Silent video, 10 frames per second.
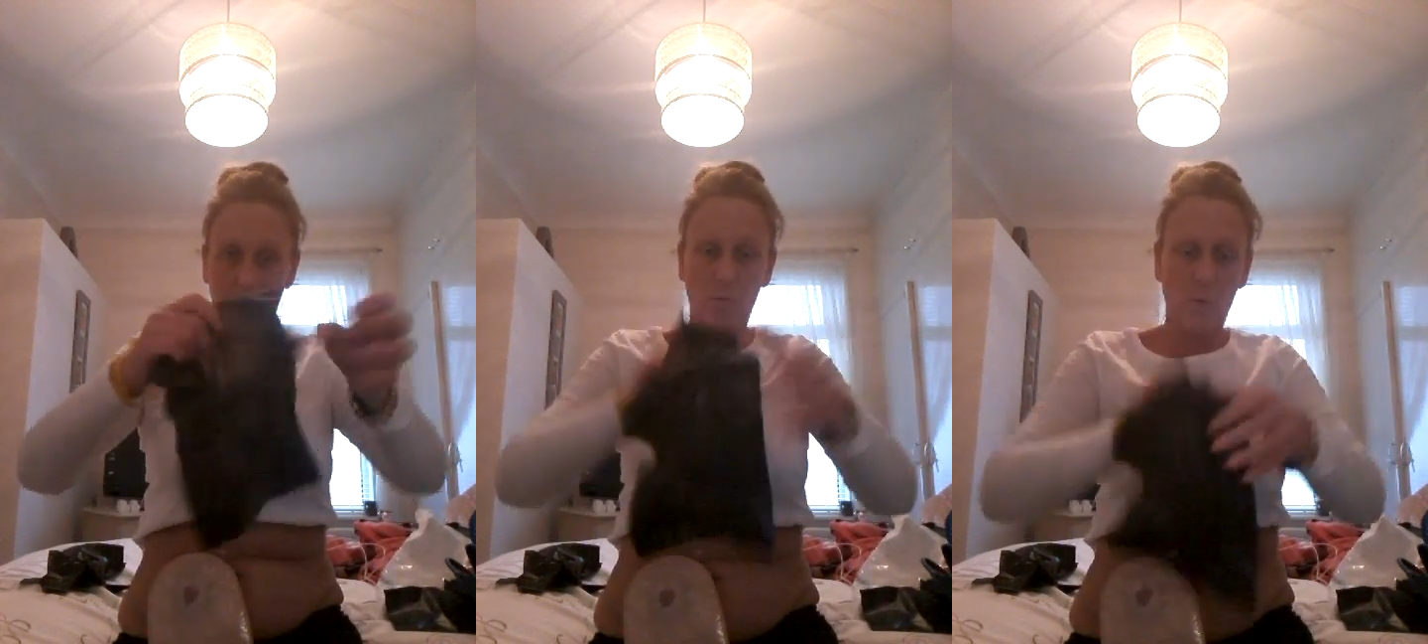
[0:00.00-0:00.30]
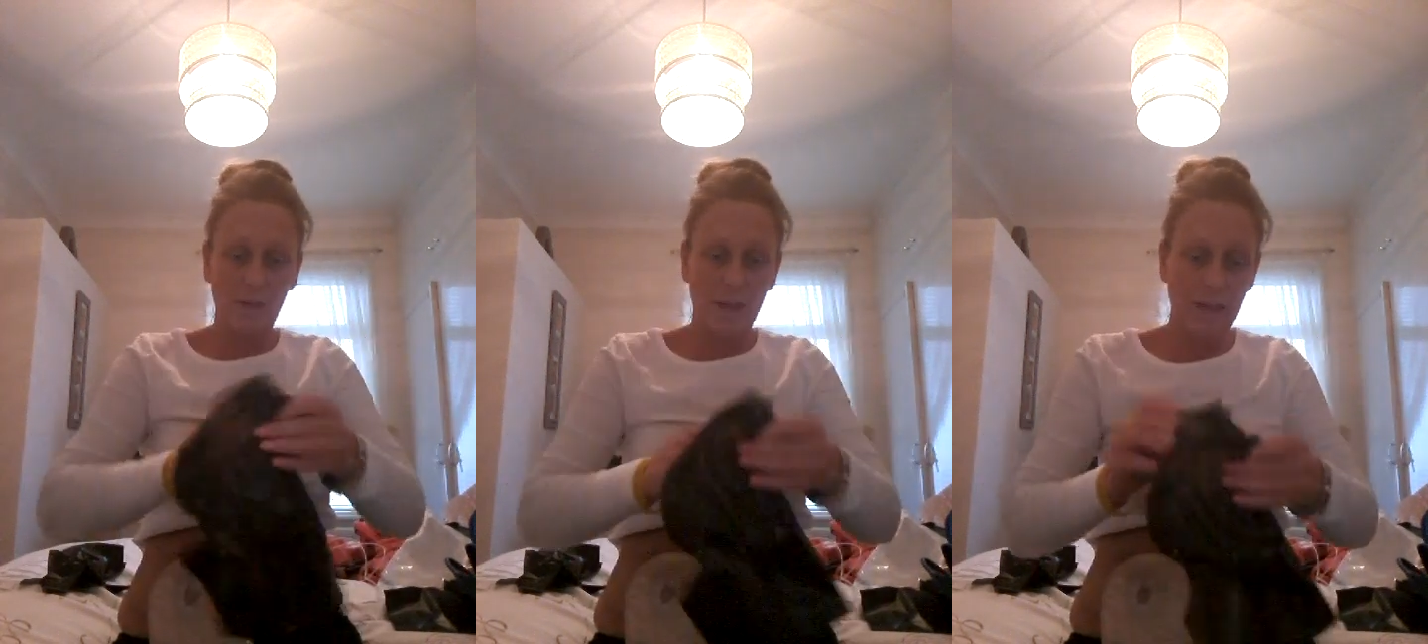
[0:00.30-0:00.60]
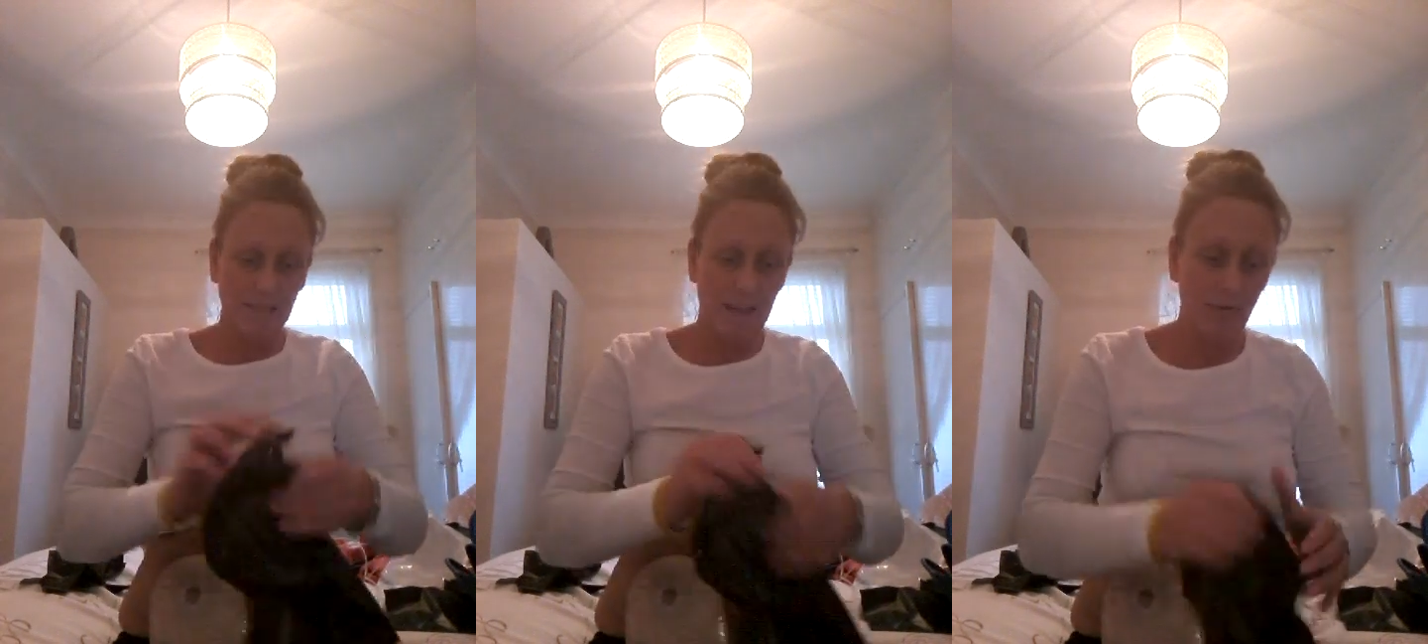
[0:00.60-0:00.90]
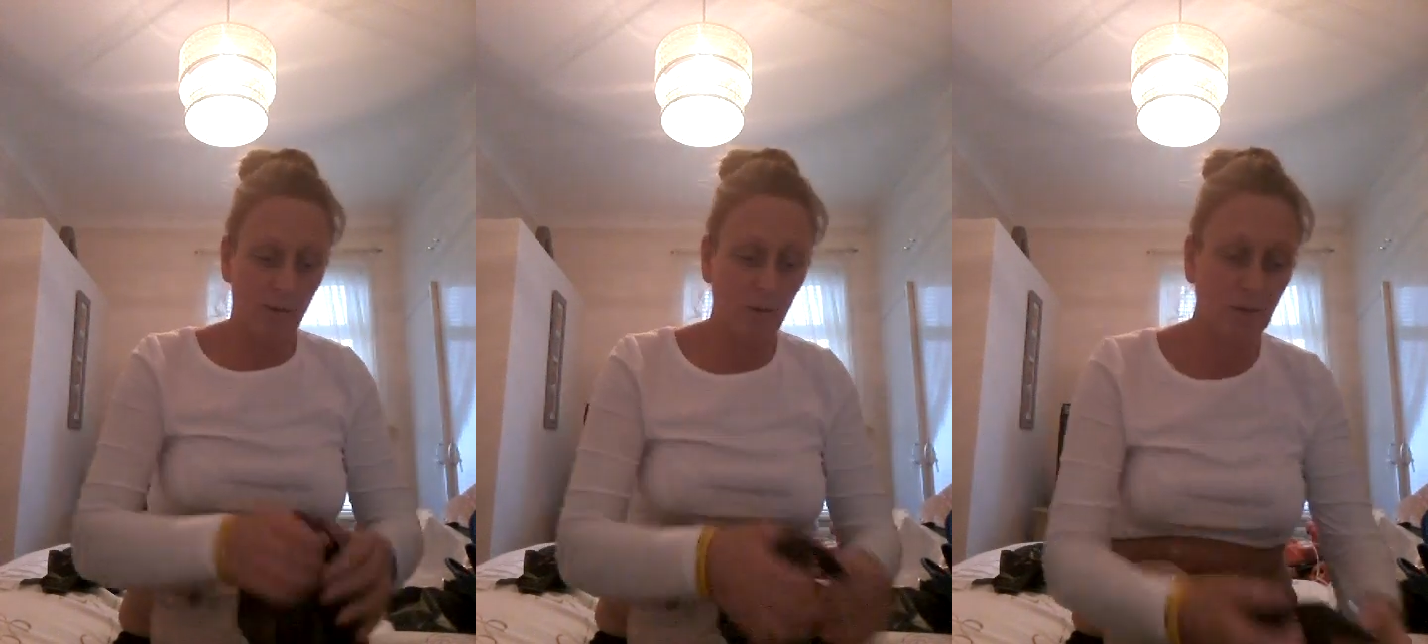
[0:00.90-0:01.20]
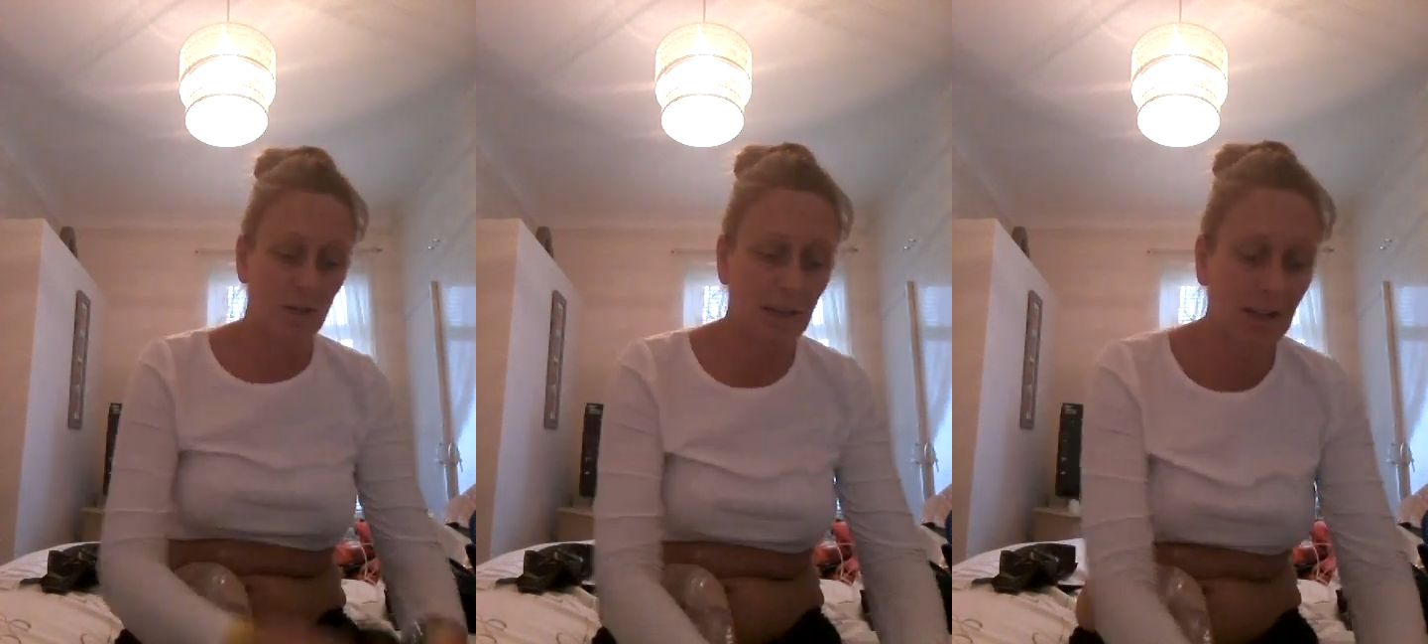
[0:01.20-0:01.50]
what I tie
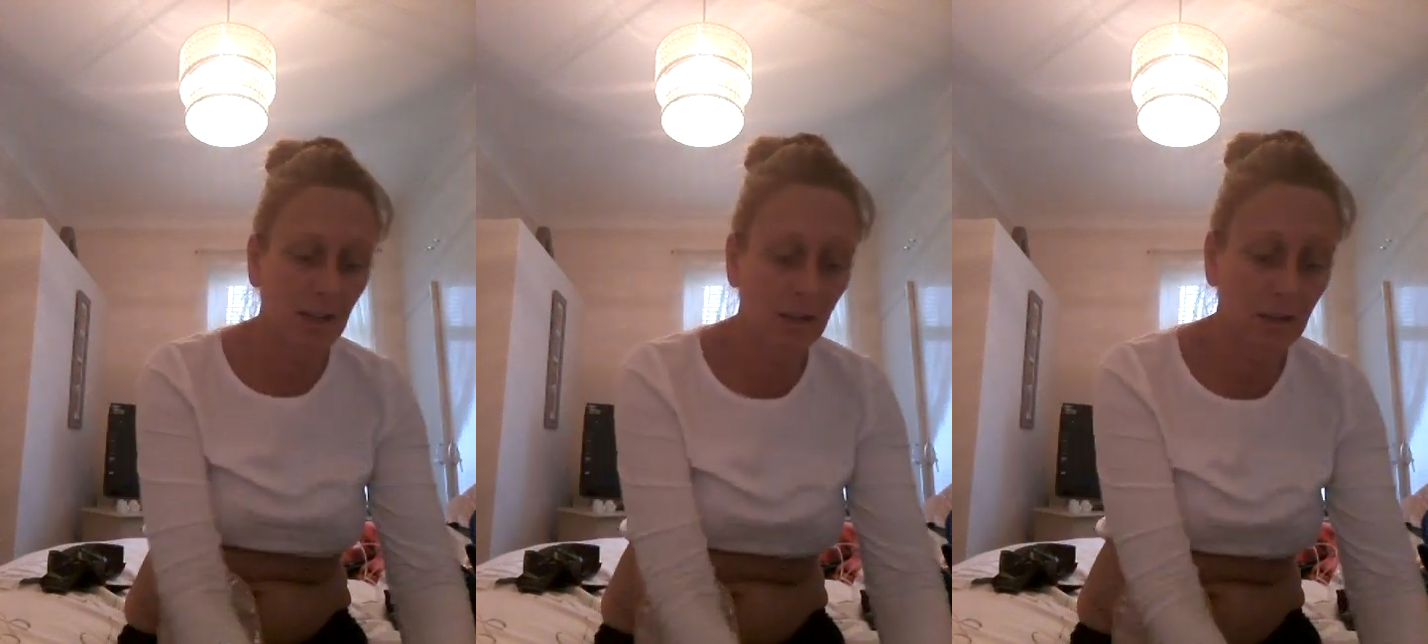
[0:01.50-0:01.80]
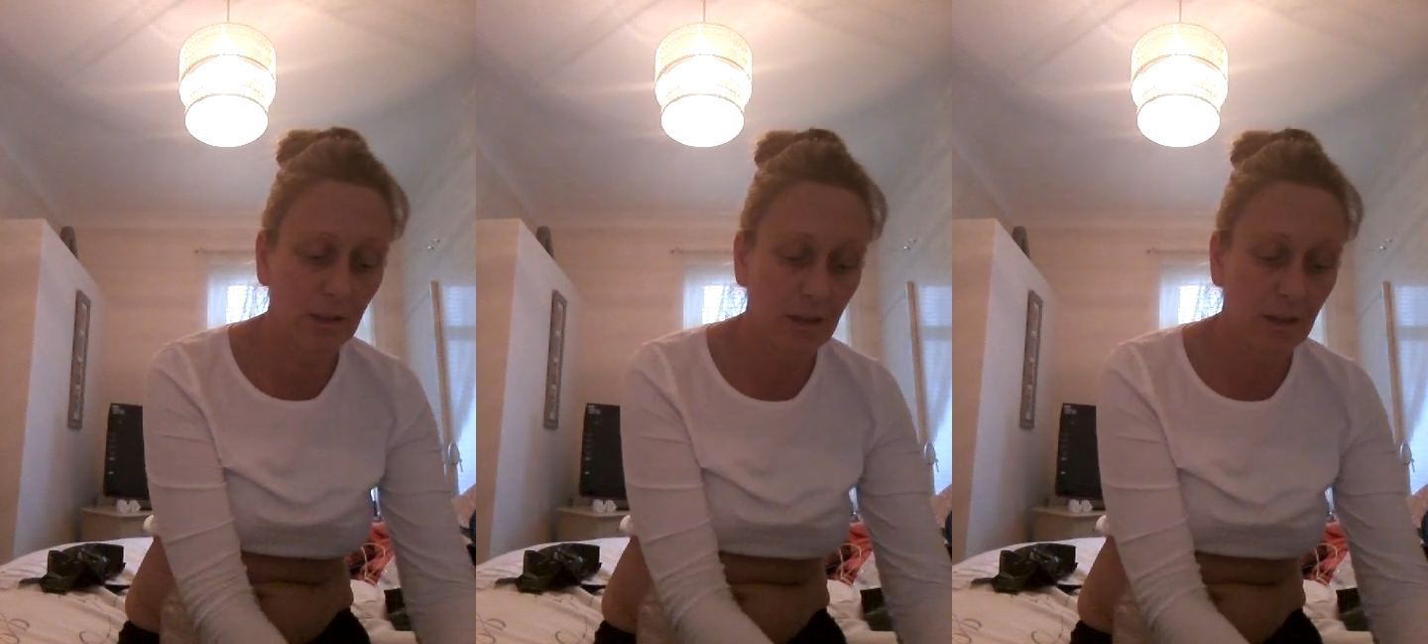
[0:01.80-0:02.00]
around a little